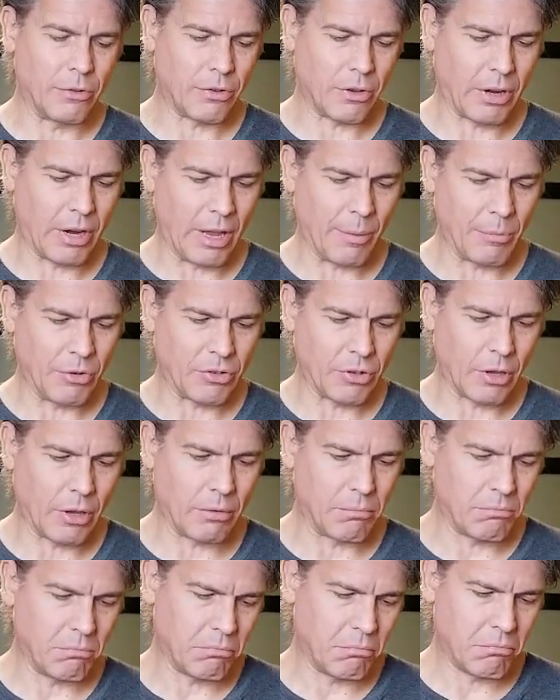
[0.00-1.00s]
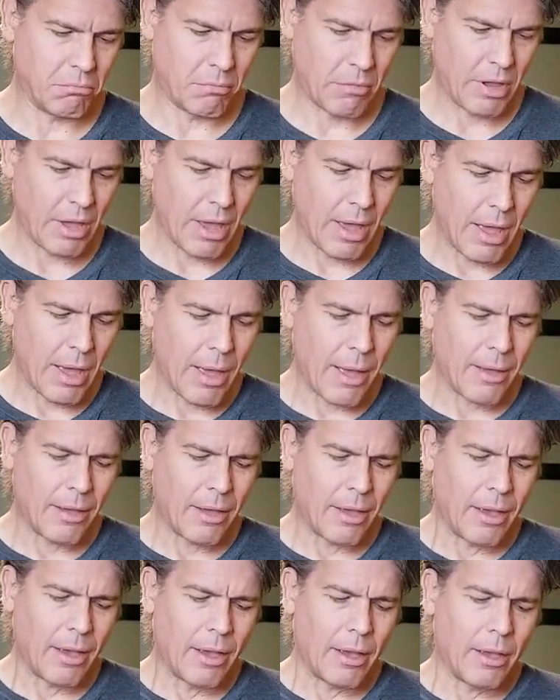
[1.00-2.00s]
on Amazon.
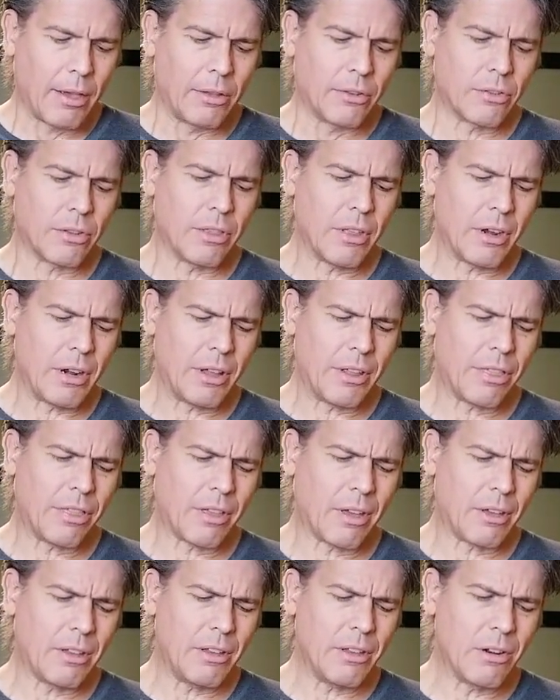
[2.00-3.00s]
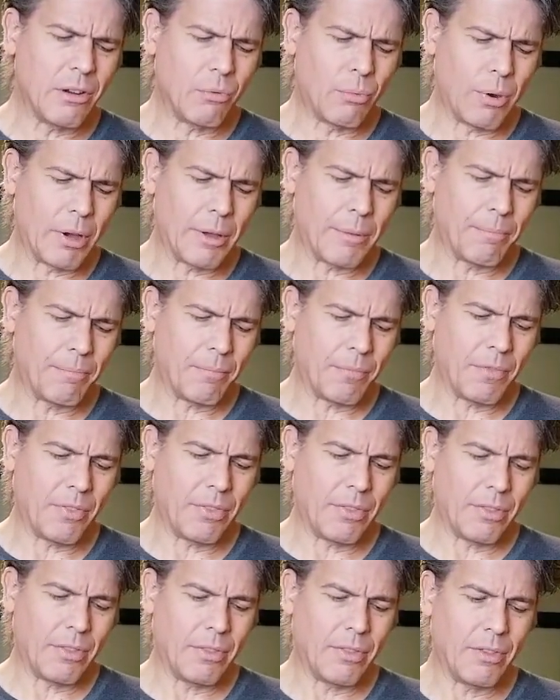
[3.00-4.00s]
So then I thought, you know what?
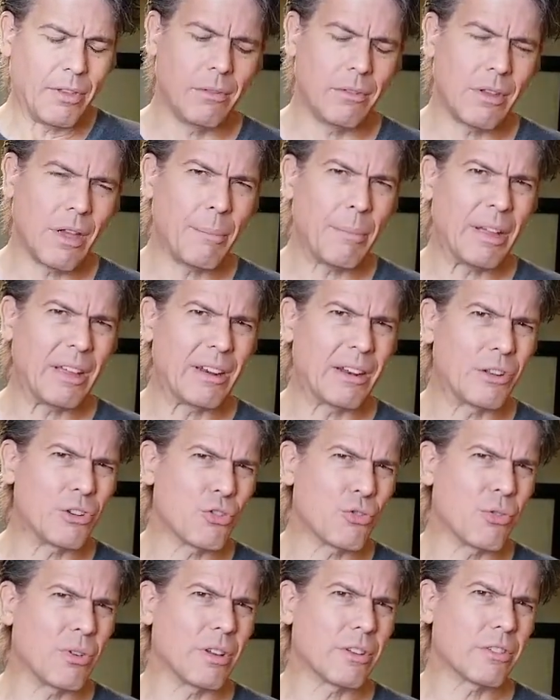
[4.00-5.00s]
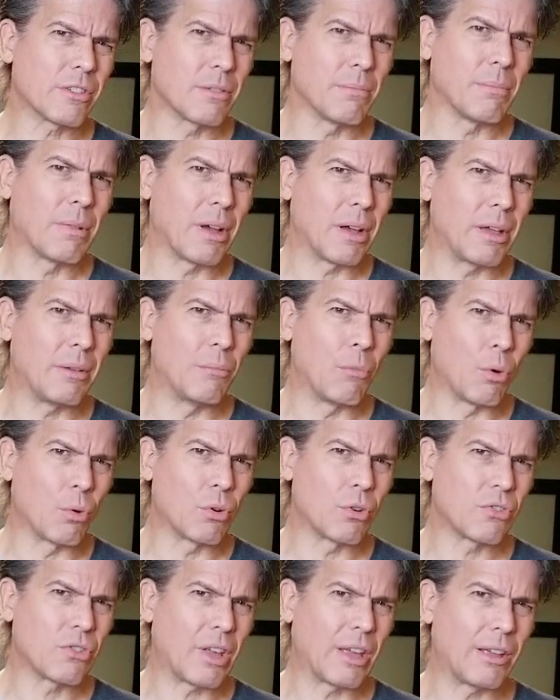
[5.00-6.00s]
Am I going to trust my
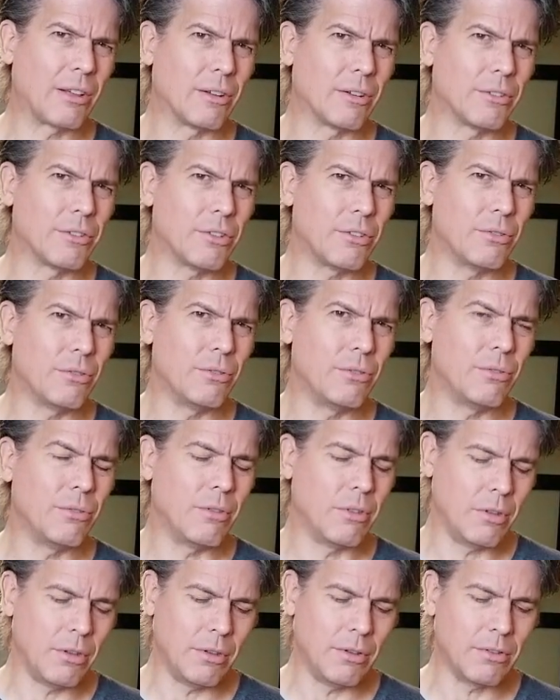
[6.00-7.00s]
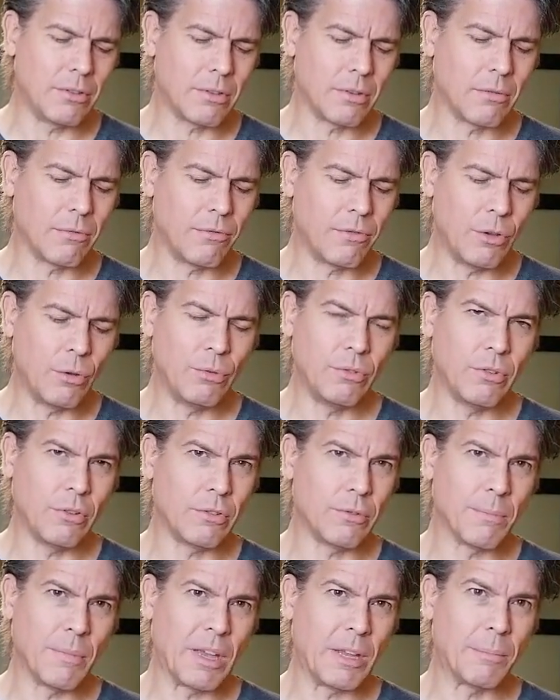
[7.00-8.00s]
motorcycle to these fuses
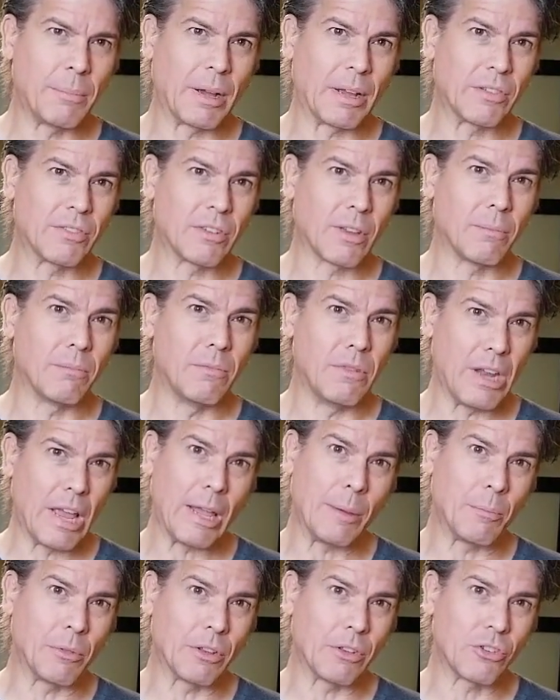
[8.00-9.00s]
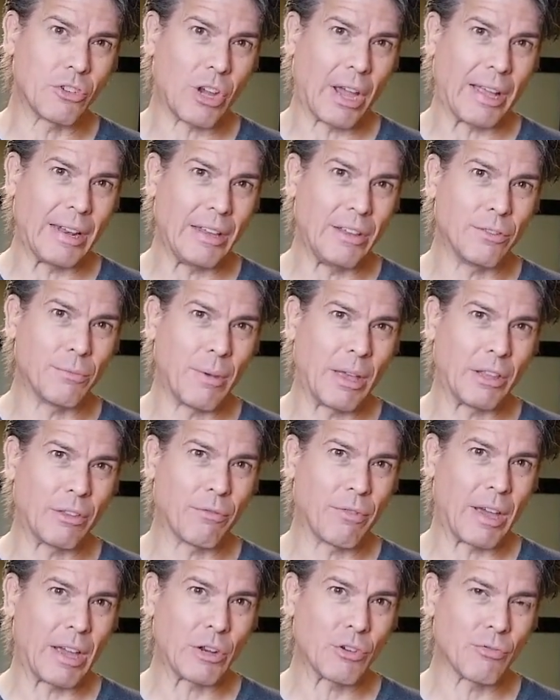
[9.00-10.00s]
made by some nameless Chinese
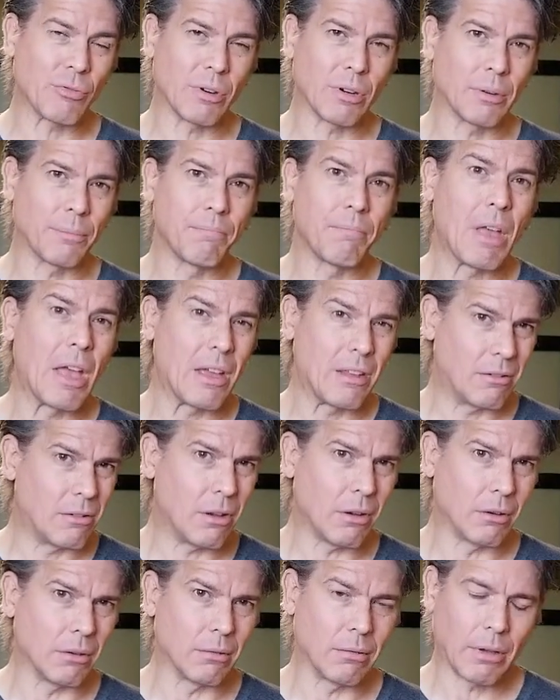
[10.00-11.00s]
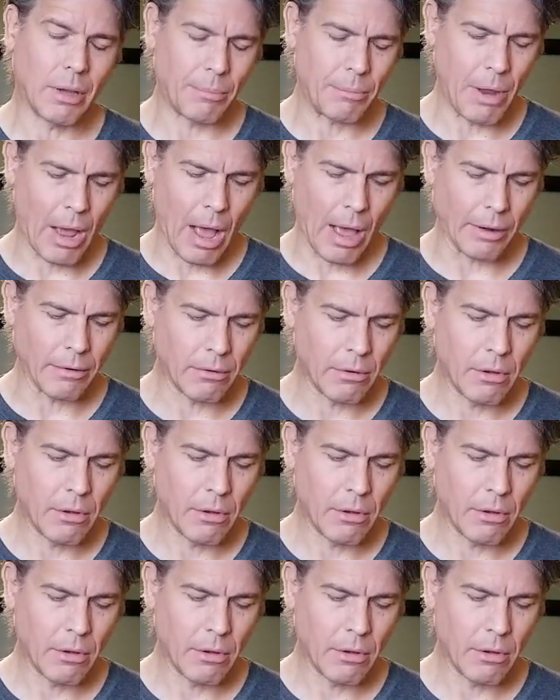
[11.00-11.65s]
manufacturer? No, I'm not.